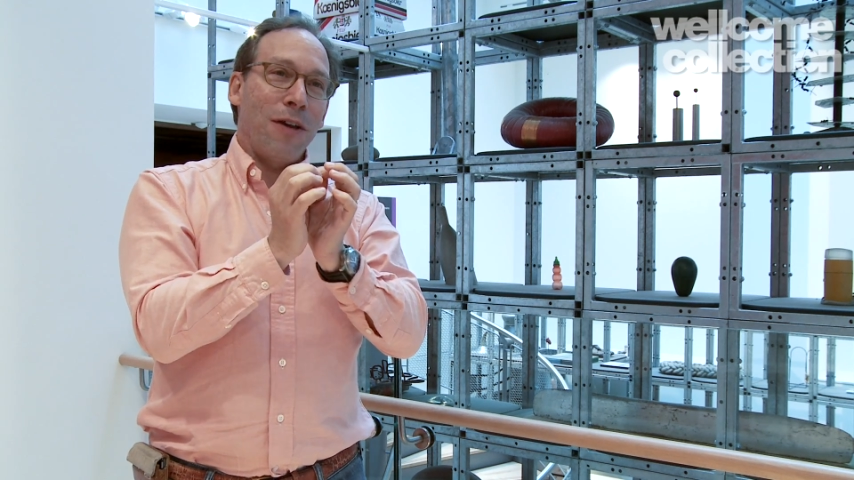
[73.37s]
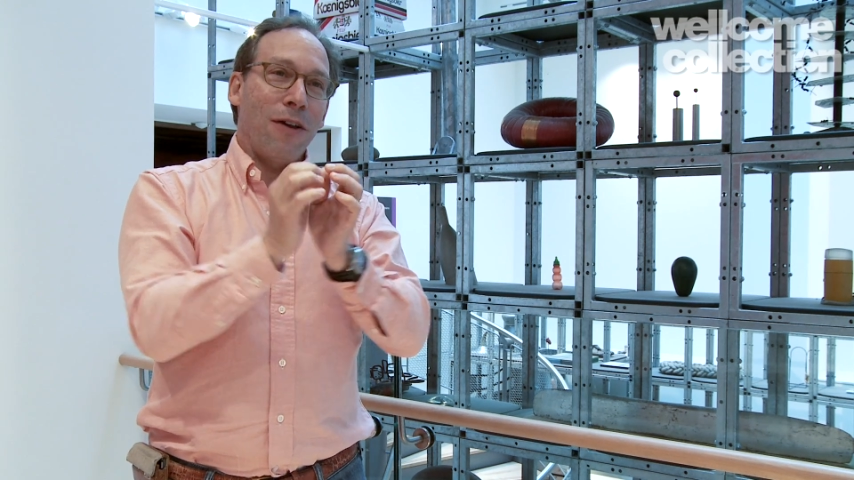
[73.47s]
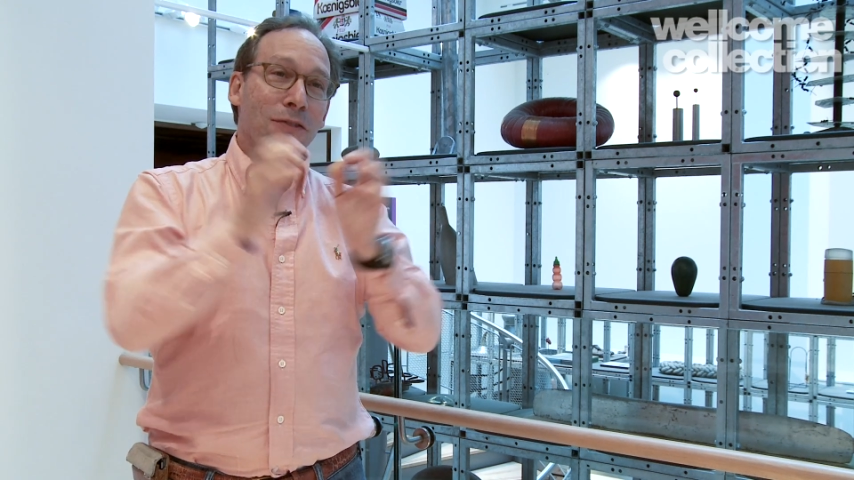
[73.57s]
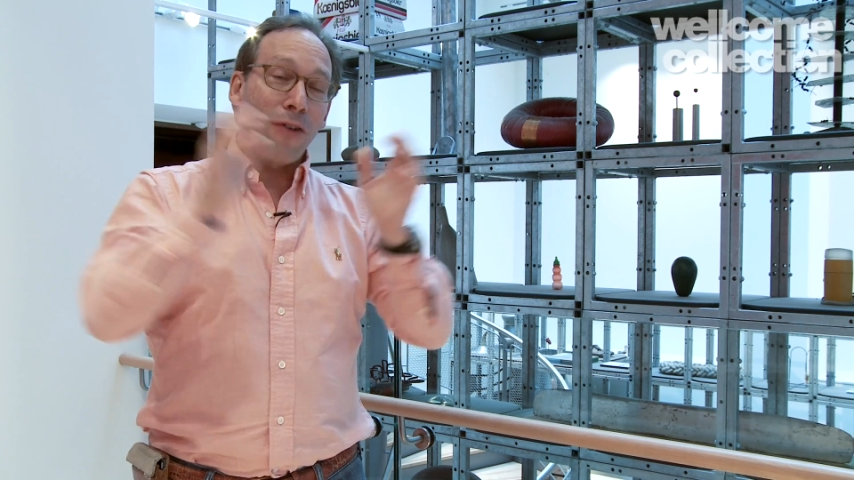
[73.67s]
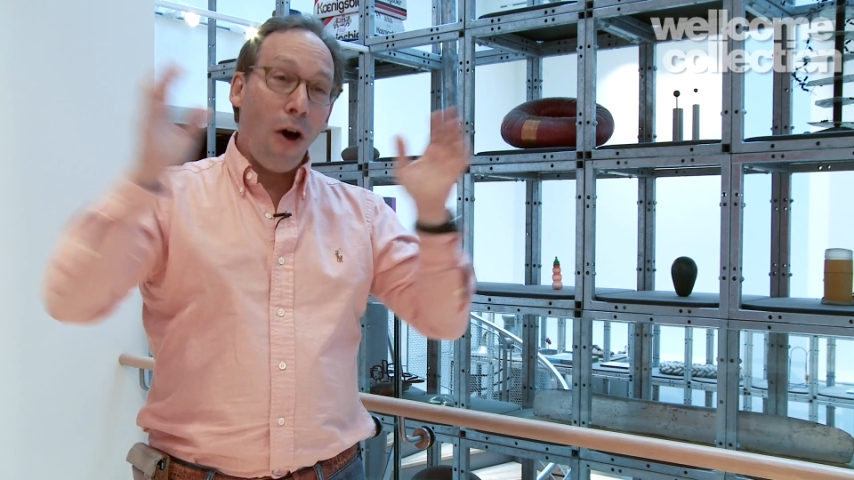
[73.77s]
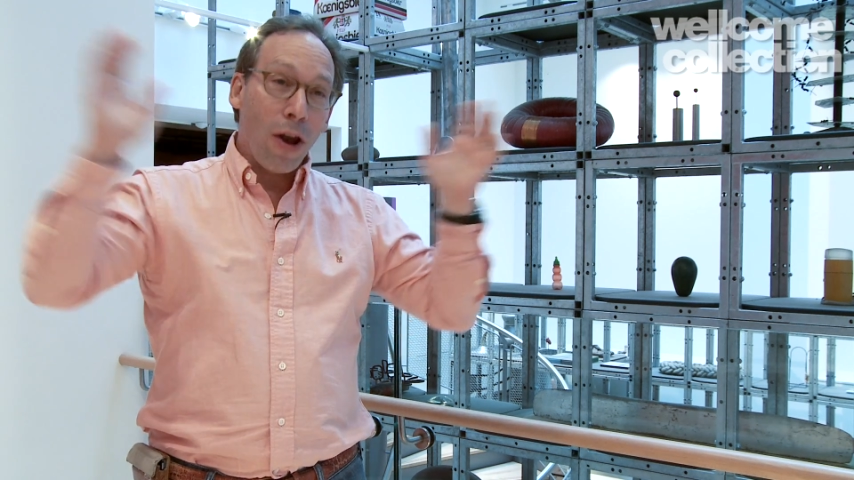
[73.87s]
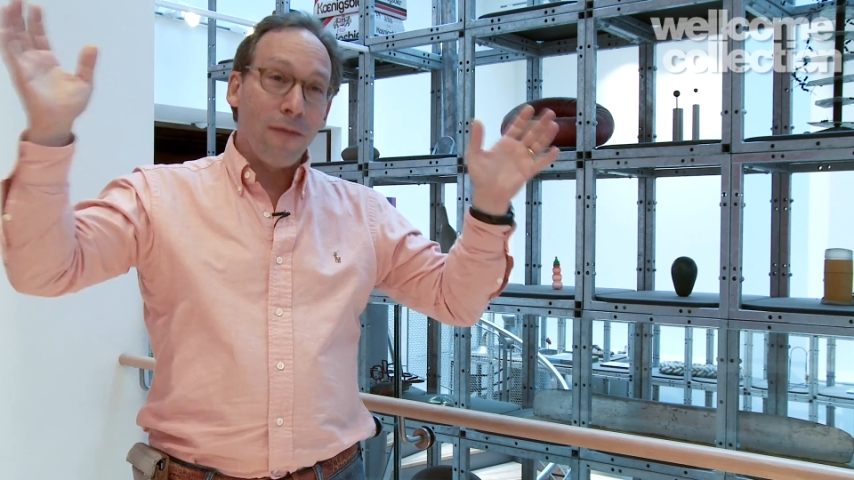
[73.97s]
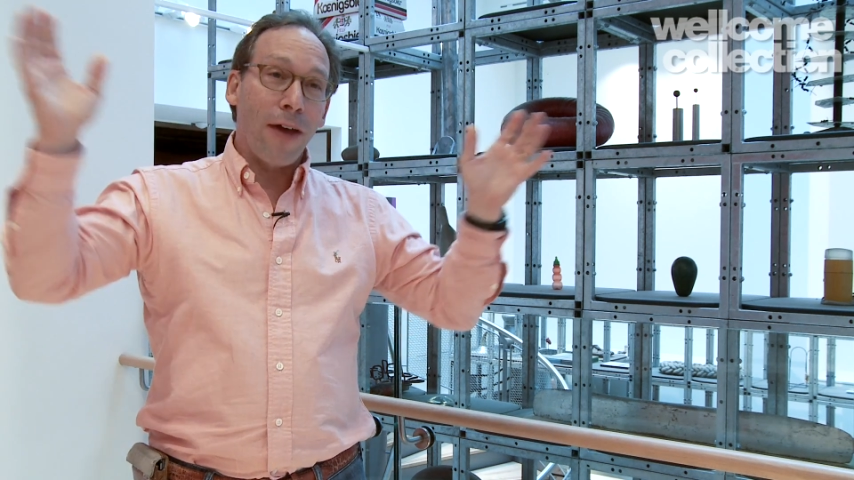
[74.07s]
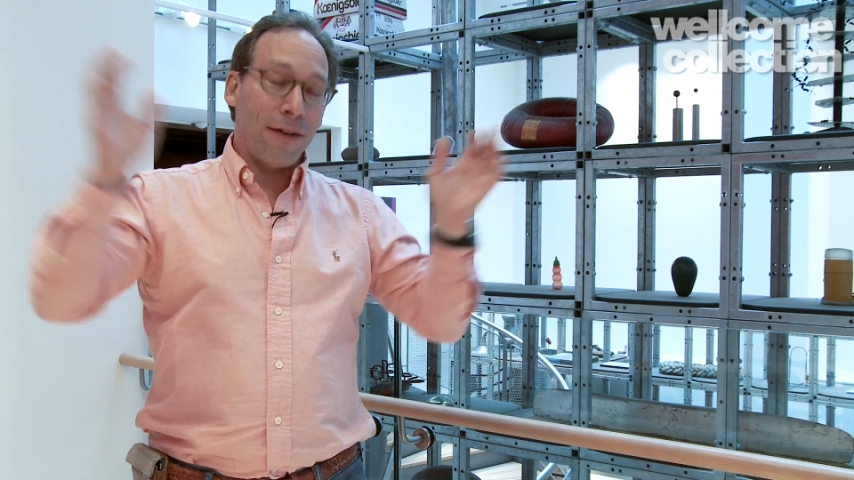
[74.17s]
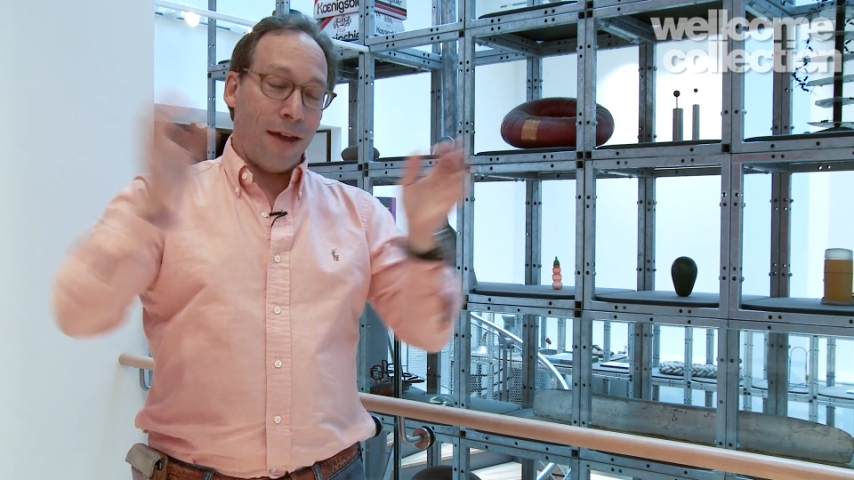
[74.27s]
because all
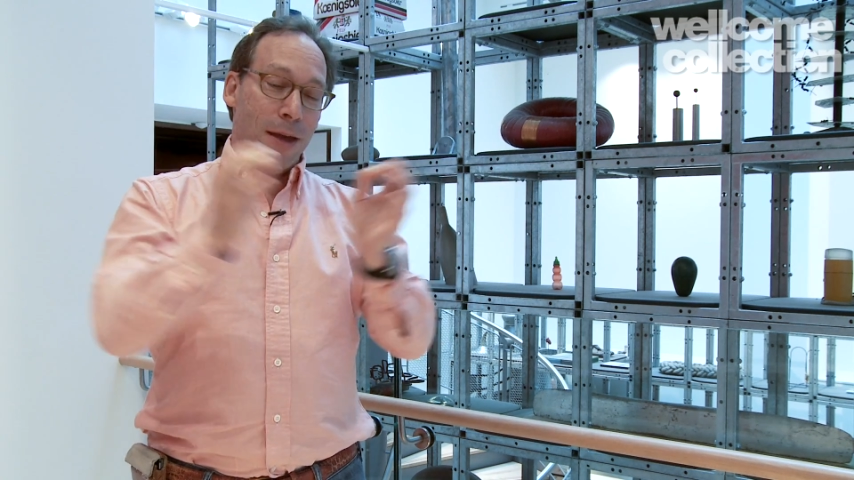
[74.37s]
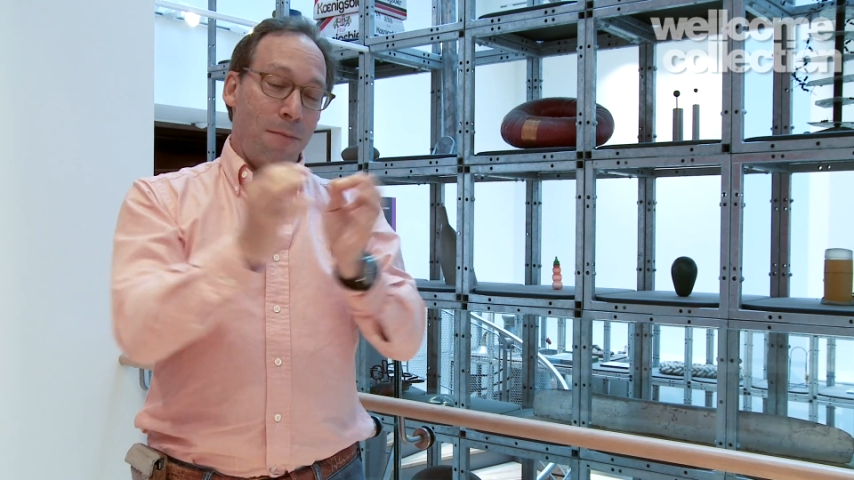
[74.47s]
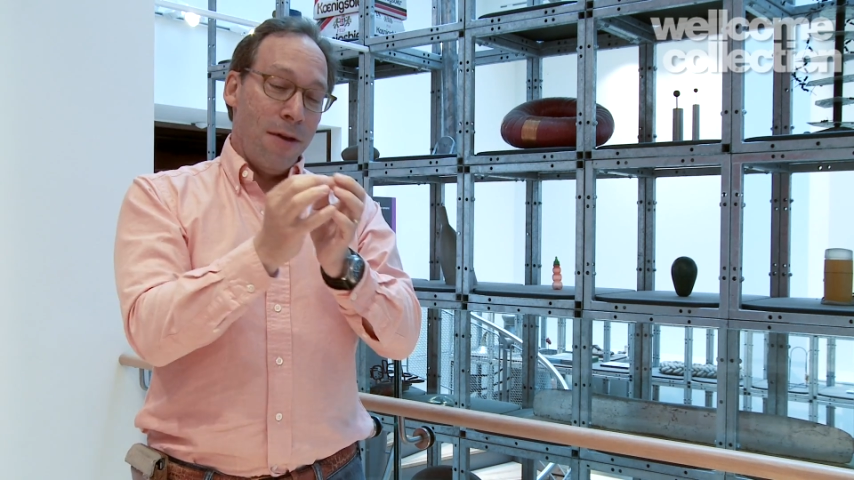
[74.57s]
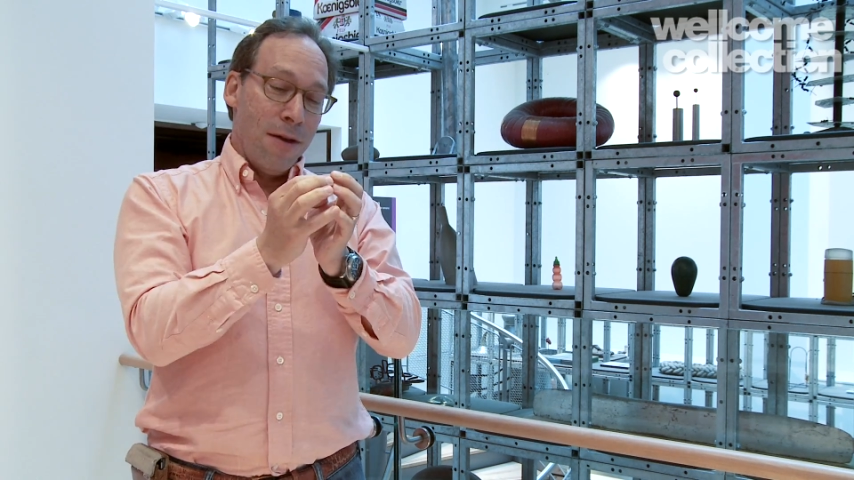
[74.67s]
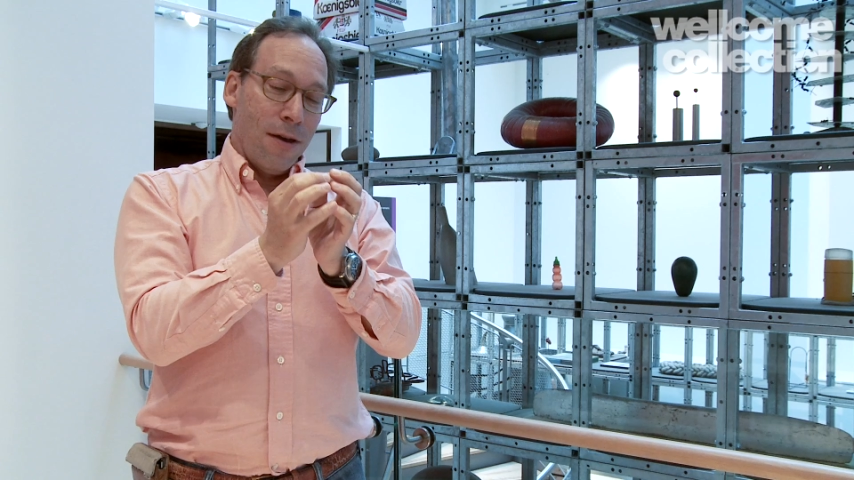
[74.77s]
of that came